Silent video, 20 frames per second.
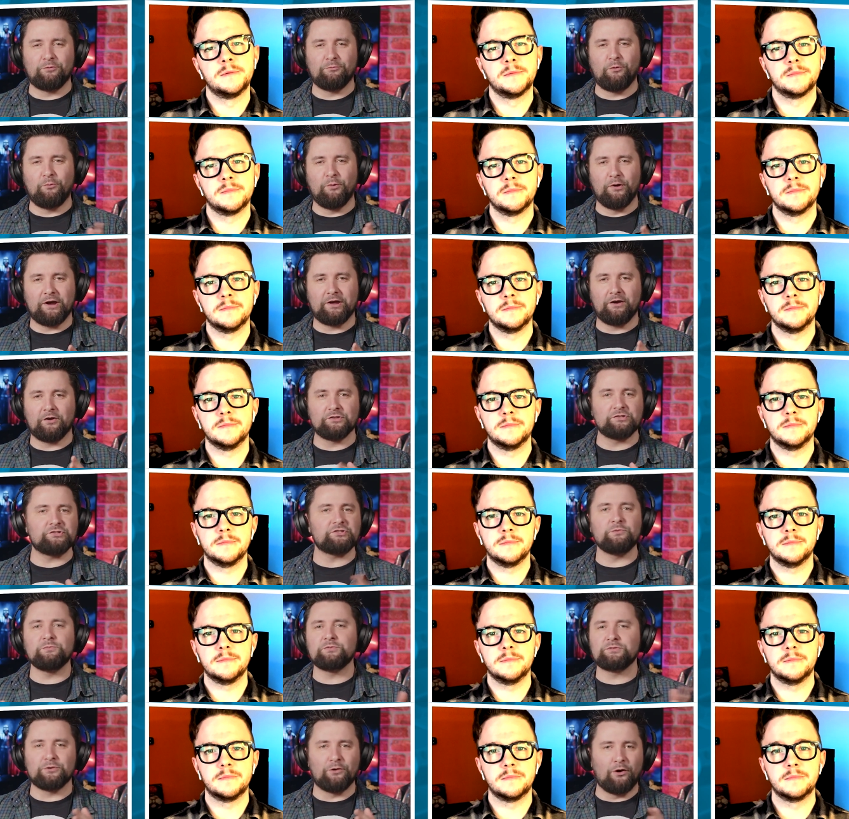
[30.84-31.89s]
Speaker 1: were working on
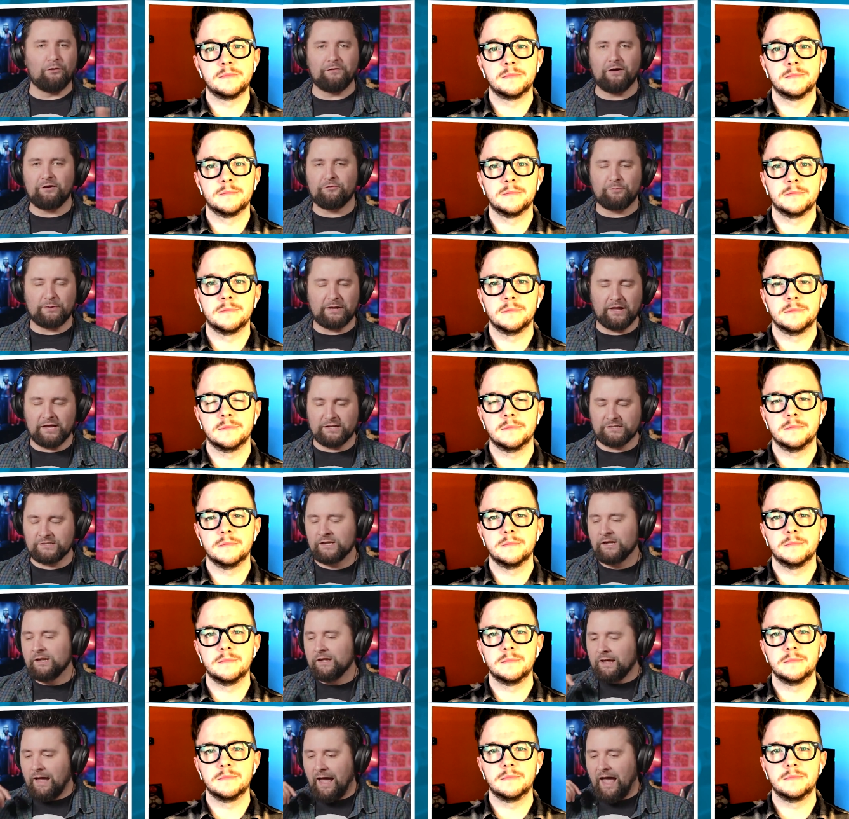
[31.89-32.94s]
some sort of FPS,
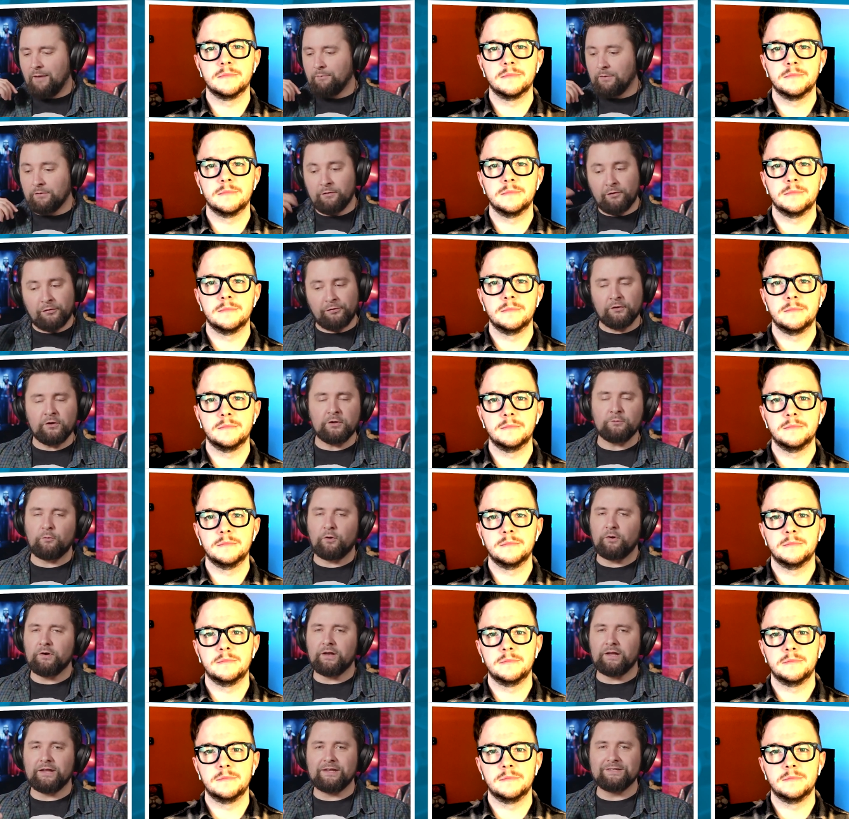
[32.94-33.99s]
um, and the third
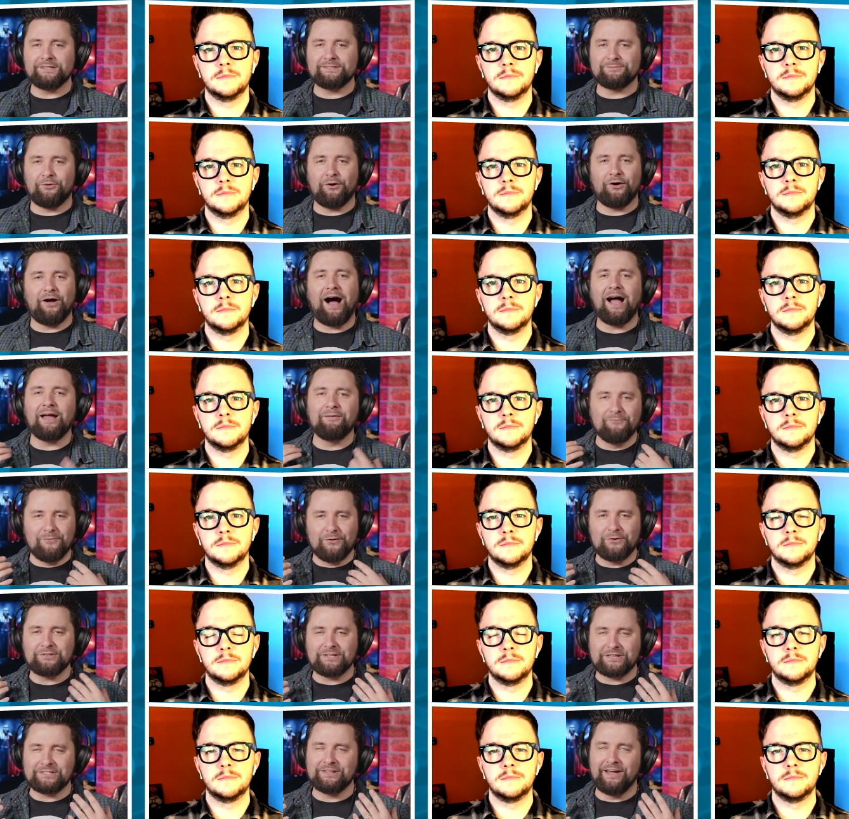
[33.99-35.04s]
one is what I'm
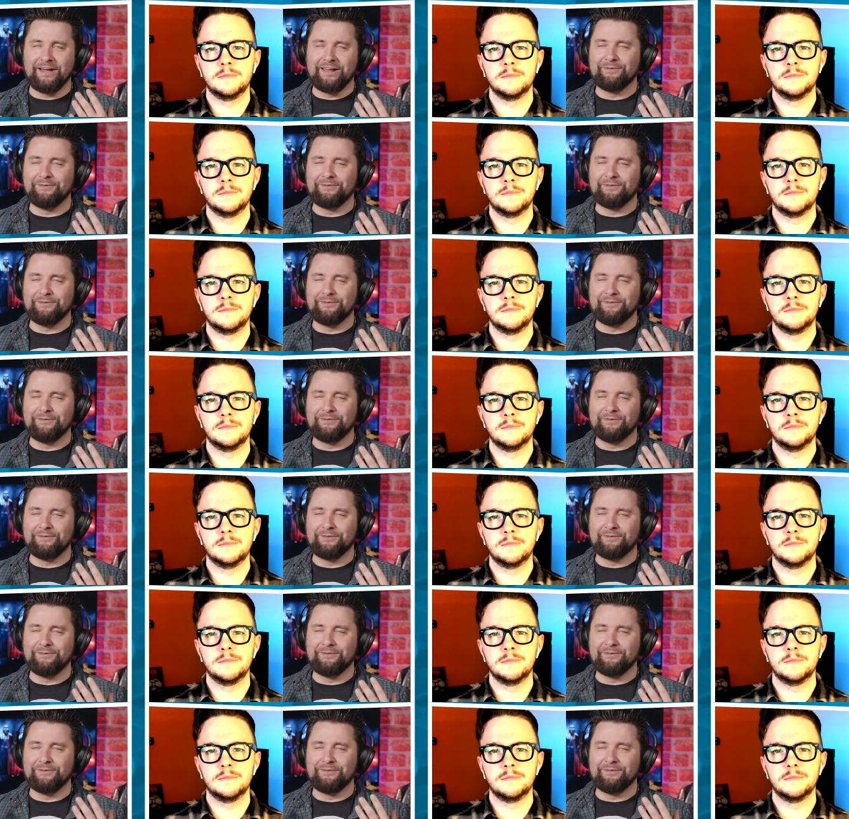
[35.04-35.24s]
most excited